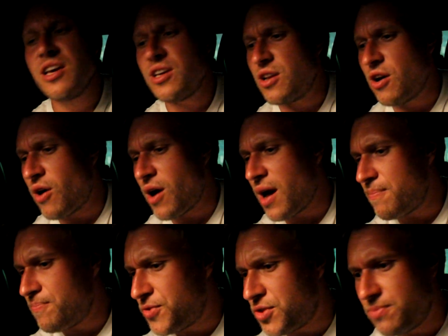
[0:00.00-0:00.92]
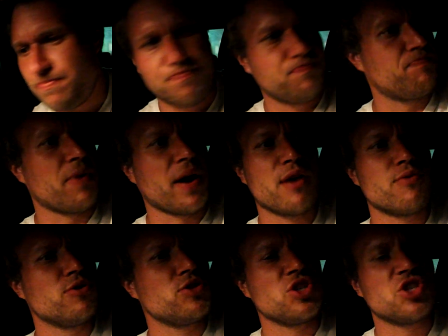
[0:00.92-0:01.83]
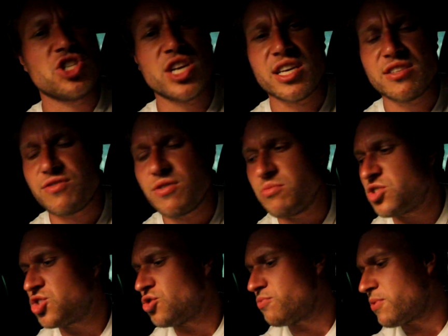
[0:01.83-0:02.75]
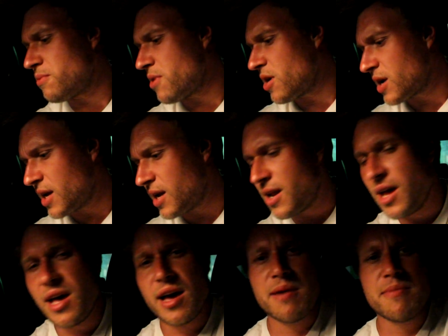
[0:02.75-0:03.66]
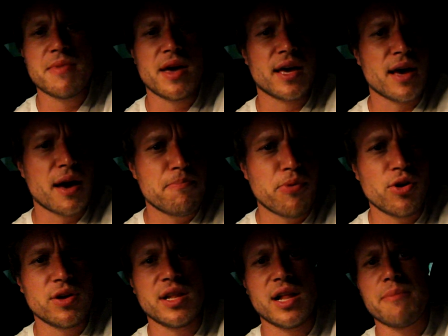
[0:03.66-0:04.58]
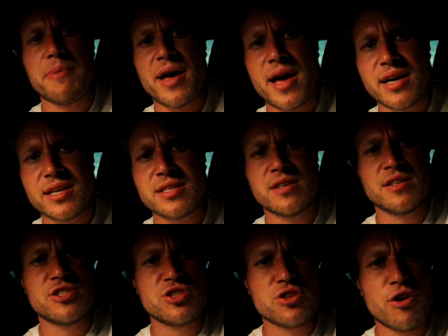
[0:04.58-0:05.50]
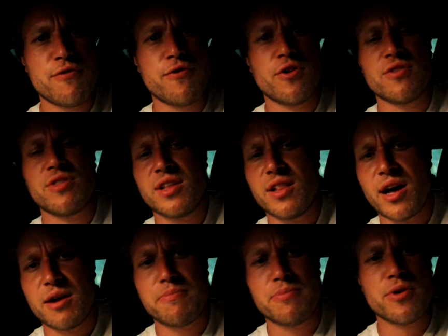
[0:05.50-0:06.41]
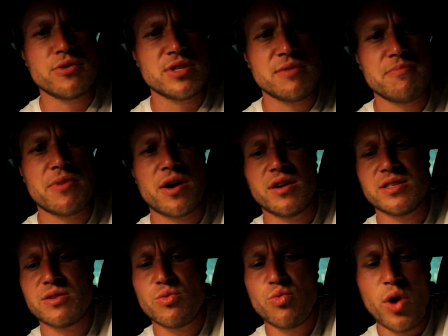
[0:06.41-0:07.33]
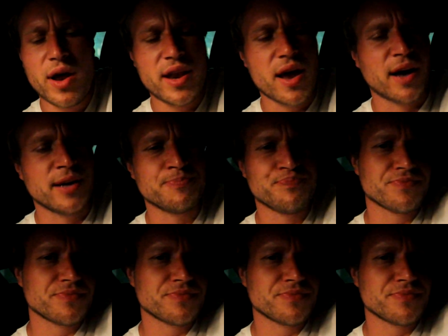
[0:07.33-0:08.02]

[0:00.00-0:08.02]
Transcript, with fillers: You know, I buy roasted chickens from the supermarket, I make, I boil up eggs and so forth, eat a lot of protein bars and whatnot.